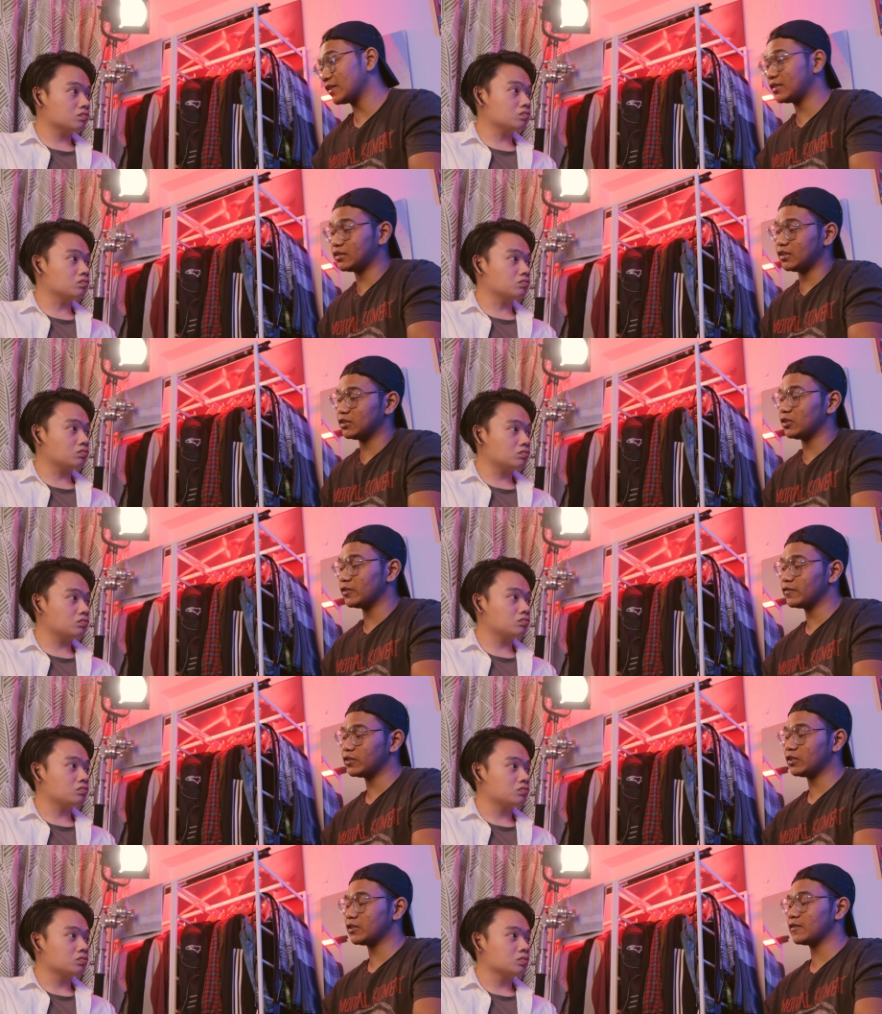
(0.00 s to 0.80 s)
Speaker 1: i start toy
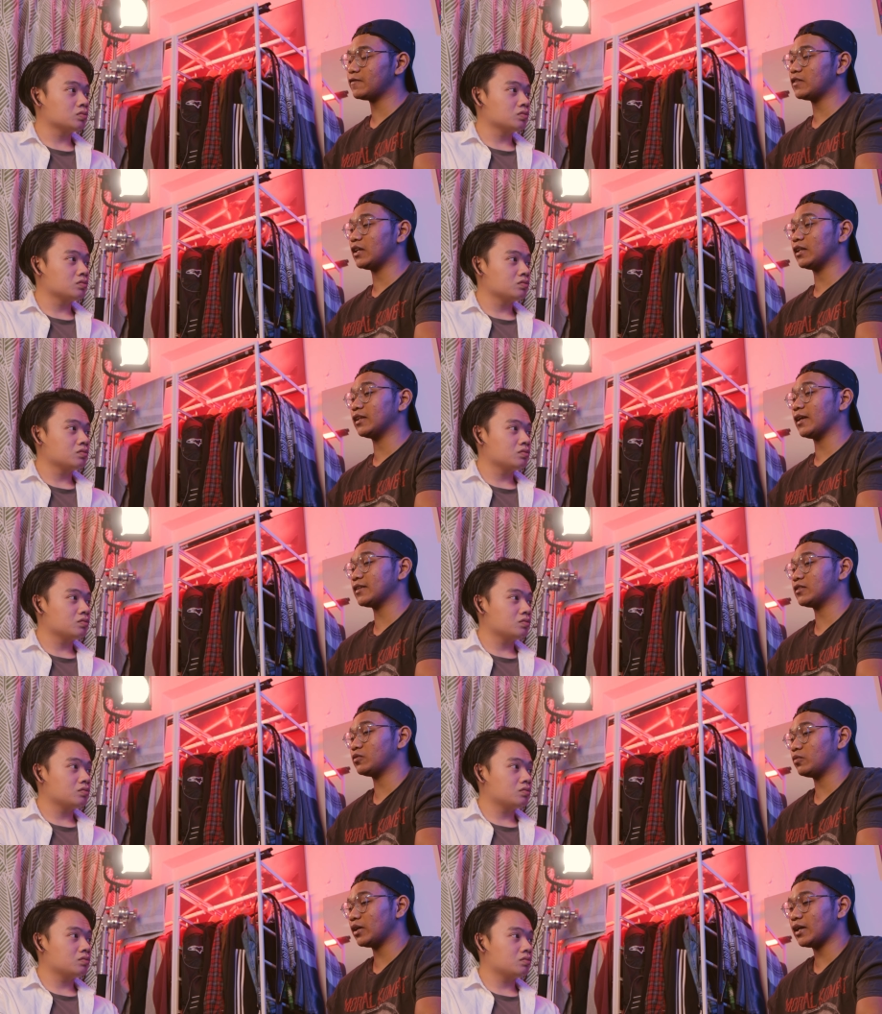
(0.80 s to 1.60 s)
photography and
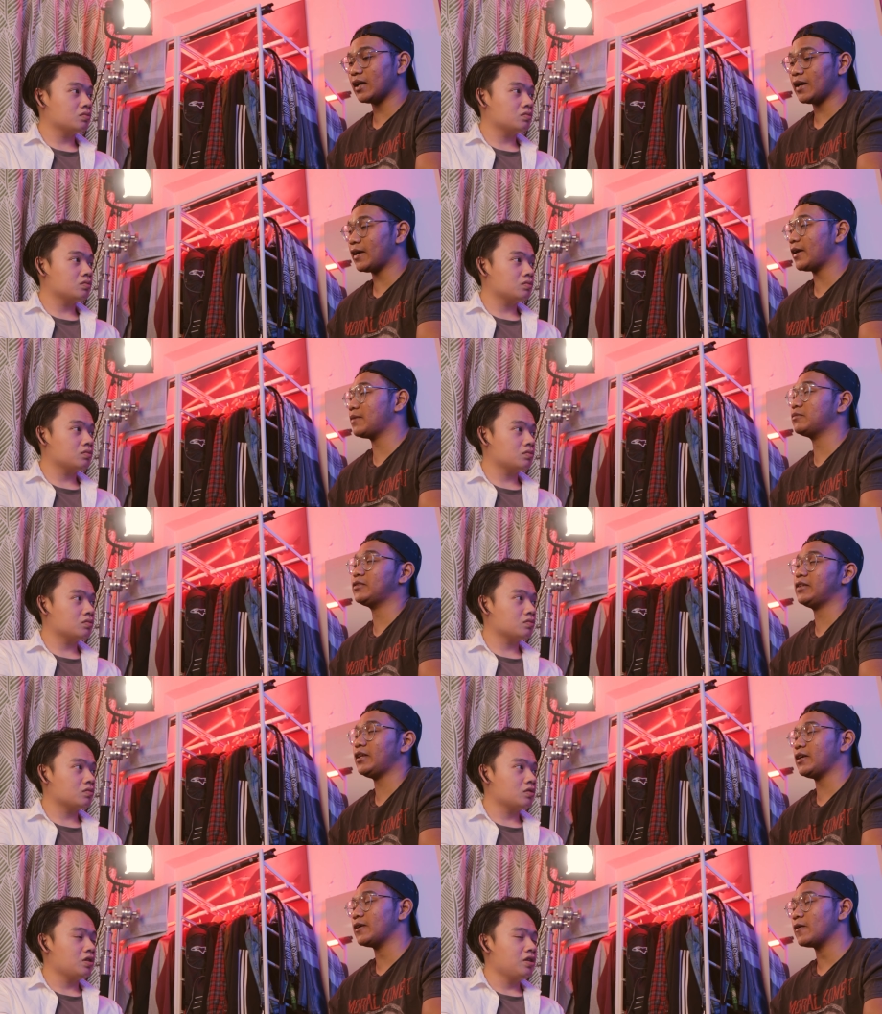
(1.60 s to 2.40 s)
that's where i am
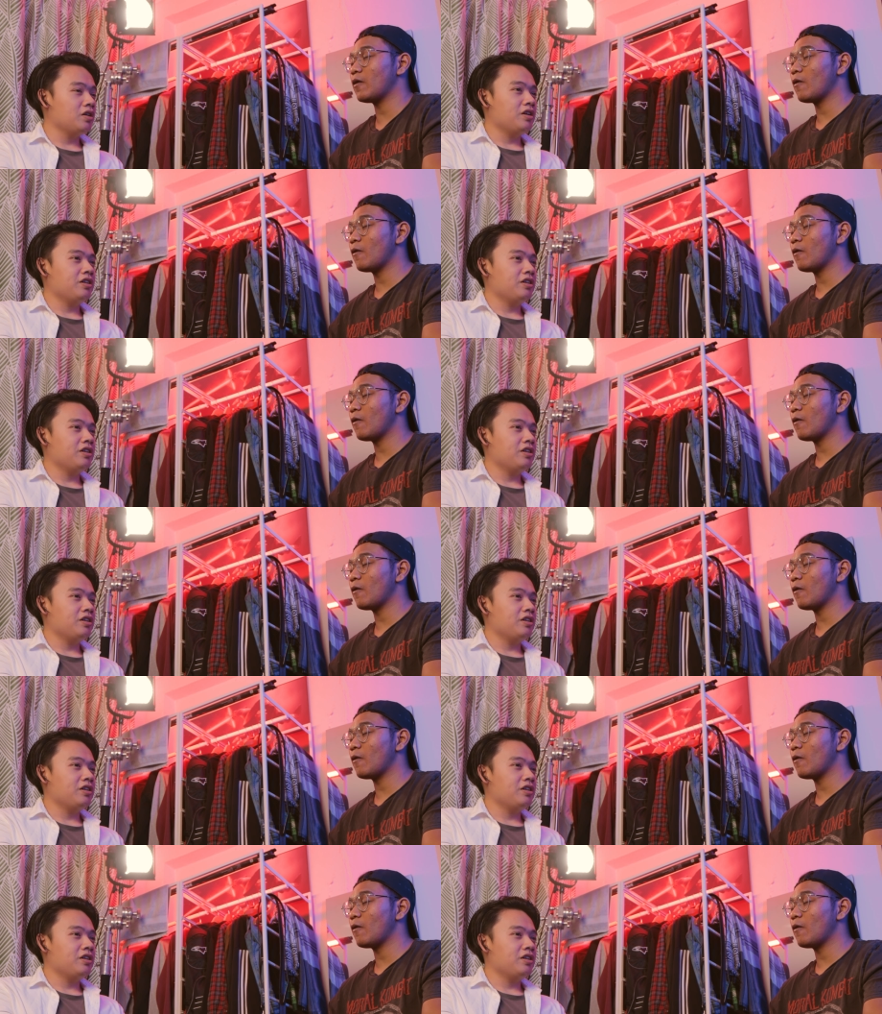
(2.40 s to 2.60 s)
today